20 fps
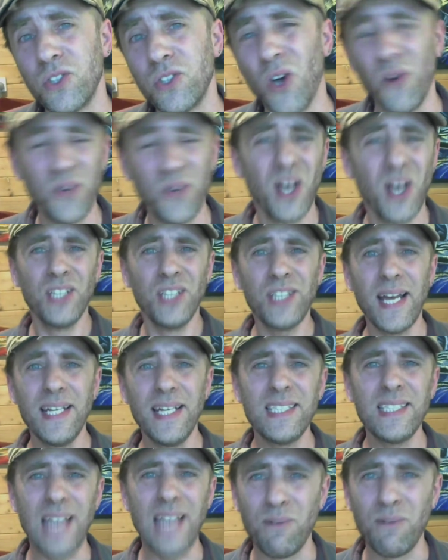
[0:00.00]
off.
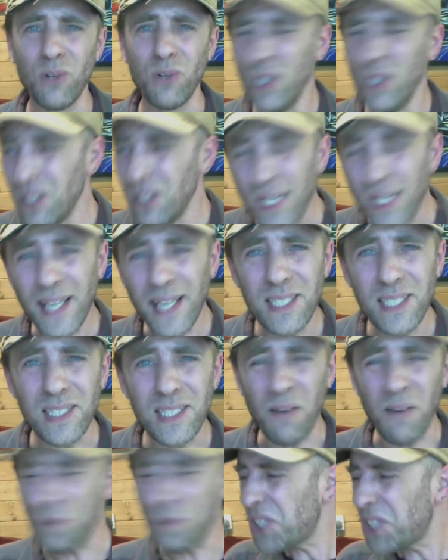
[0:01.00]
Jenny Savile,
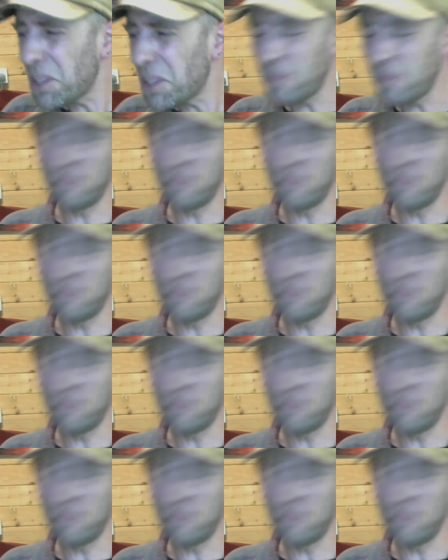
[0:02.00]
she,